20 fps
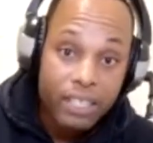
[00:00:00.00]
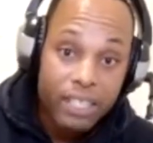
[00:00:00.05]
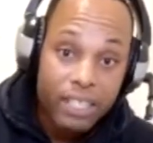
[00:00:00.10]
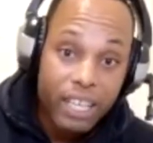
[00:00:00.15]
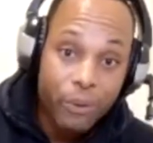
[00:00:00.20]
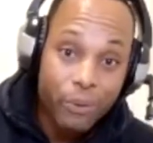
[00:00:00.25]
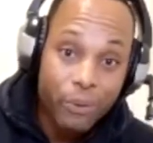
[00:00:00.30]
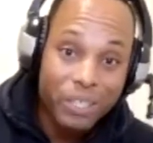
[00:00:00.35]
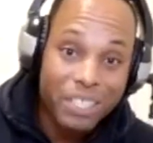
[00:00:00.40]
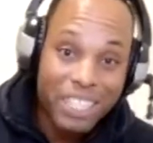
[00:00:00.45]

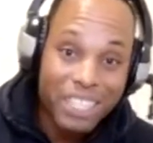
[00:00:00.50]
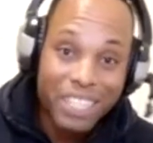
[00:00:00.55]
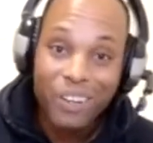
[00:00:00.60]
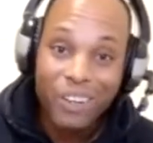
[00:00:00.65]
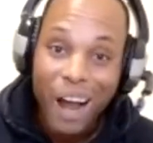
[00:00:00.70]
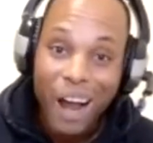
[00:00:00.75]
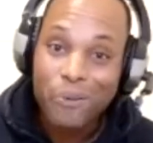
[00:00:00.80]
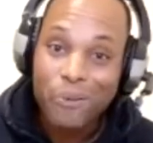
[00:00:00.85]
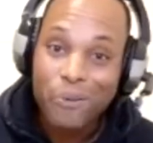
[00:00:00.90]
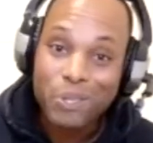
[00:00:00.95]
it was
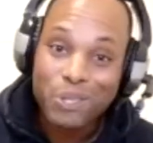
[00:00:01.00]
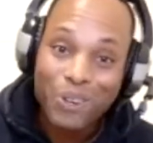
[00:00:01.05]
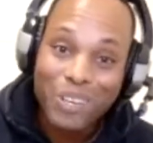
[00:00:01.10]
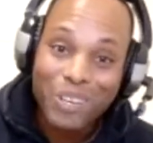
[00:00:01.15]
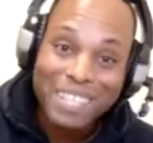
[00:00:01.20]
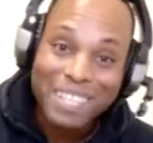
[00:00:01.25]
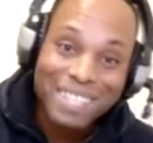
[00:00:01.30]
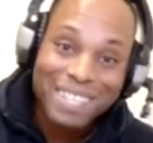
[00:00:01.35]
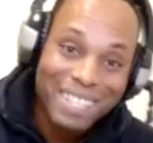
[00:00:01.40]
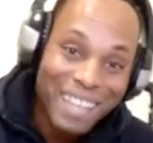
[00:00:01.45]
either I was going
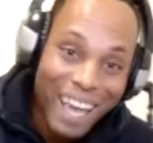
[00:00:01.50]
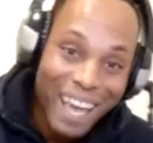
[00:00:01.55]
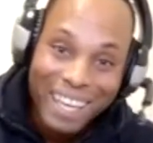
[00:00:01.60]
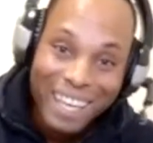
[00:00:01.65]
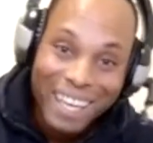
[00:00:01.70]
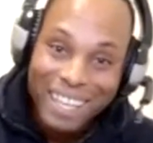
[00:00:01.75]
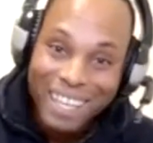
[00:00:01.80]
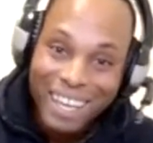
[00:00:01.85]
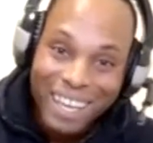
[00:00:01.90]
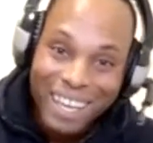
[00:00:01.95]
to stay
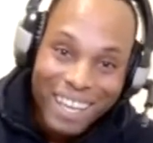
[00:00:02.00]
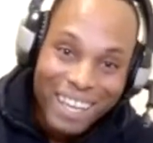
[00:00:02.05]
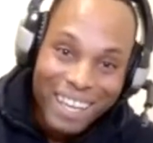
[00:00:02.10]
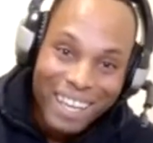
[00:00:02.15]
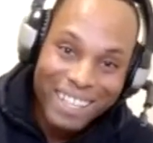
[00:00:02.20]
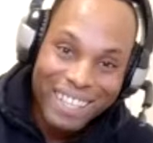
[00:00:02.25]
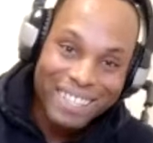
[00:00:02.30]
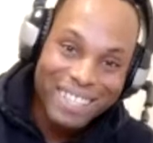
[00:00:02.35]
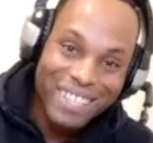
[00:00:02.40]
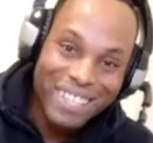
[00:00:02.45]

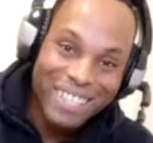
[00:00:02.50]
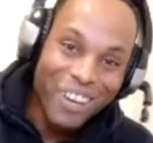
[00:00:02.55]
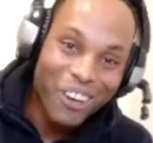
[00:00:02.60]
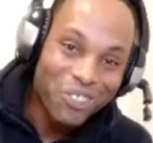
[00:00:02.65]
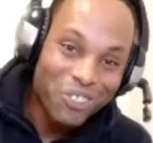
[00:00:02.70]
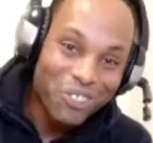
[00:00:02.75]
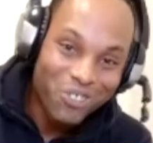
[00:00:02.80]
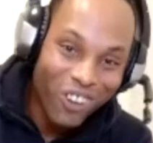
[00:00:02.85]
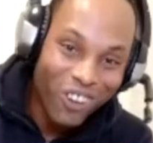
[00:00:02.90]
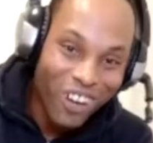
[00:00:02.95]
and sell
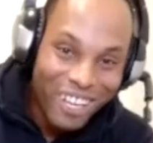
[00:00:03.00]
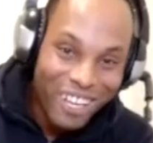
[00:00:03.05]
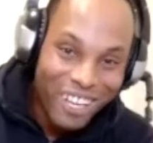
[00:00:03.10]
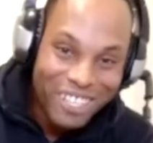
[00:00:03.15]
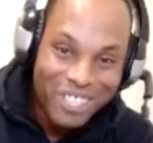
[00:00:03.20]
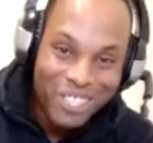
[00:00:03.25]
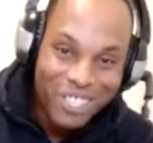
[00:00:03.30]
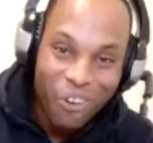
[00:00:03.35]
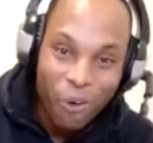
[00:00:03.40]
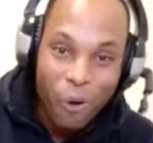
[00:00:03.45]

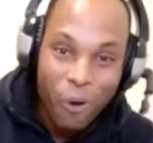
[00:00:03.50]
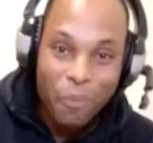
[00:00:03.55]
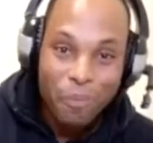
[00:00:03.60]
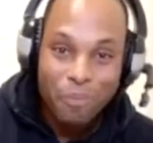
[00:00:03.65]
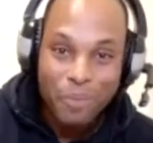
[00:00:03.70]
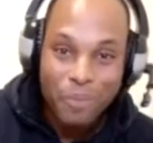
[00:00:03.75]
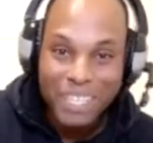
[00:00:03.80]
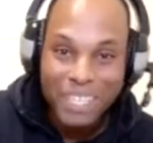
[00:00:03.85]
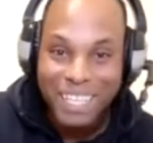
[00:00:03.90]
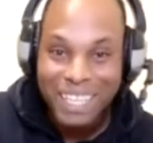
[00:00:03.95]
drugs or
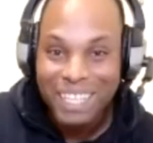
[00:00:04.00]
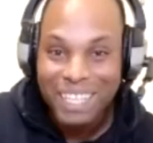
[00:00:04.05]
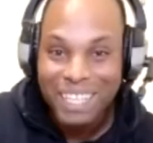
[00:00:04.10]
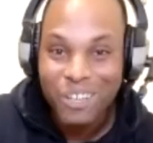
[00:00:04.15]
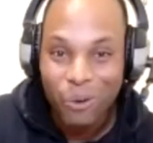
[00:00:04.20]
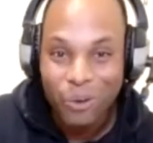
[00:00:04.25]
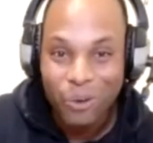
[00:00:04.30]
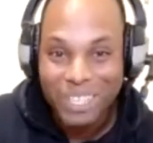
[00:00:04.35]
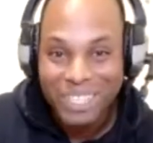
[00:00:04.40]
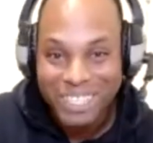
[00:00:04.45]
B,
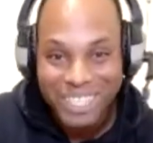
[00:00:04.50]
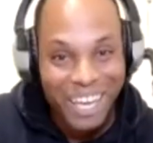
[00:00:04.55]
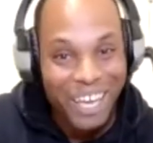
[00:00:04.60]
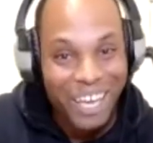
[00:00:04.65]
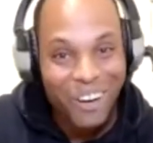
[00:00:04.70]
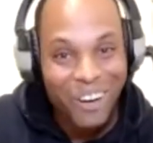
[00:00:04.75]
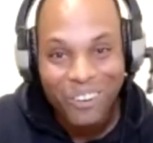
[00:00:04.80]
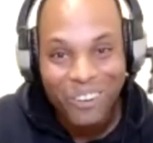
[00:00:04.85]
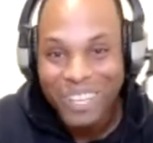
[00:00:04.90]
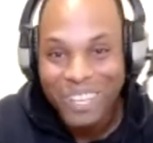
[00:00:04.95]
go to
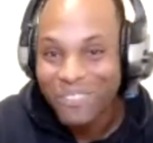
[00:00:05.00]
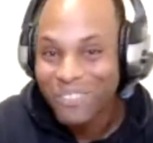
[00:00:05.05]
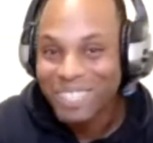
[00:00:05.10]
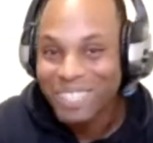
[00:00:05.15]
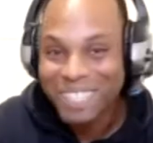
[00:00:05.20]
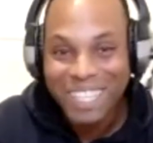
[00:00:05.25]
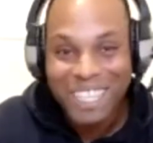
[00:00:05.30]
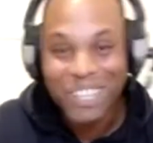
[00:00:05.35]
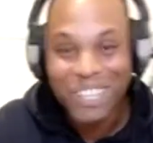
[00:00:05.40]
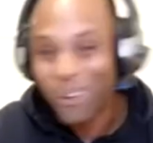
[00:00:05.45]
jail. It
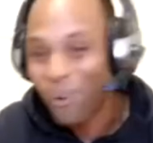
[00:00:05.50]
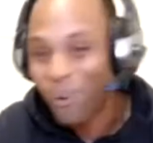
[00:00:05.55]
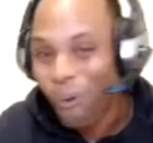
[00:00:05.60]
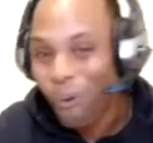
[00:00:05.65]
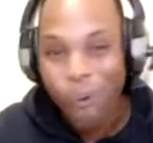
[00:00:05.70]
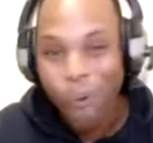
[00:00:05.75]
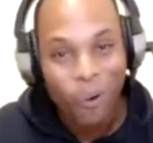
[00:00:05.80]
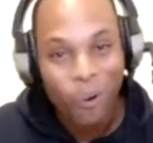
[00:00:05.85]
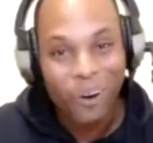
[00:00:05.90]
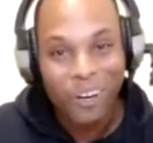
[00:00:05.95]
was either
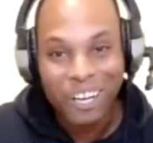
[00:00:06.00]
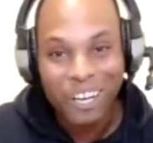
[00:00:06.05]
or.